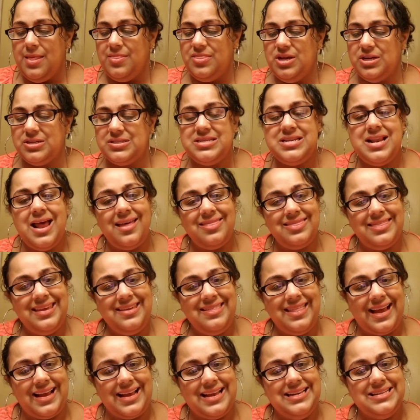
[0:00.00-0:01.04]
There's nothing
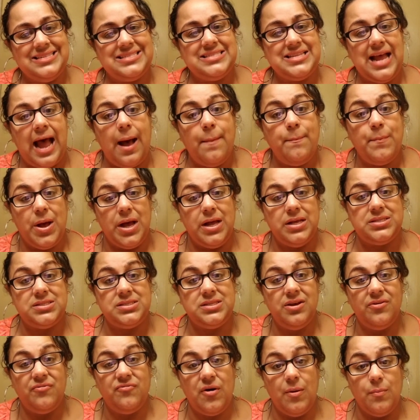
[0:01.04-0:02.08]
that can stop
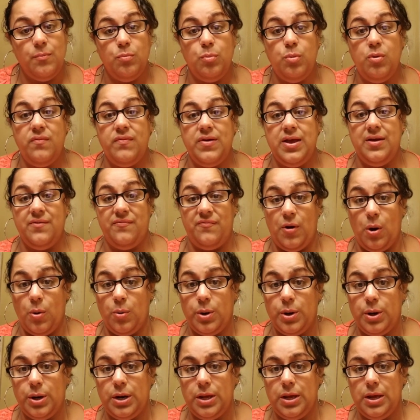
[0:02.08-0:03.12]
us from moving
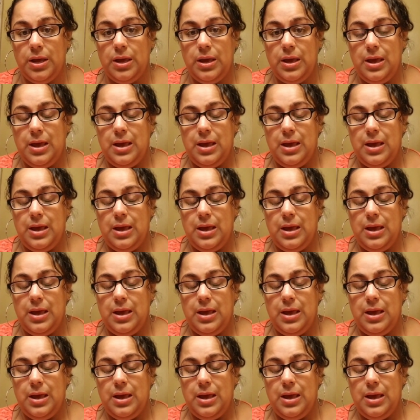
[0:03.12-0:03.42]
forward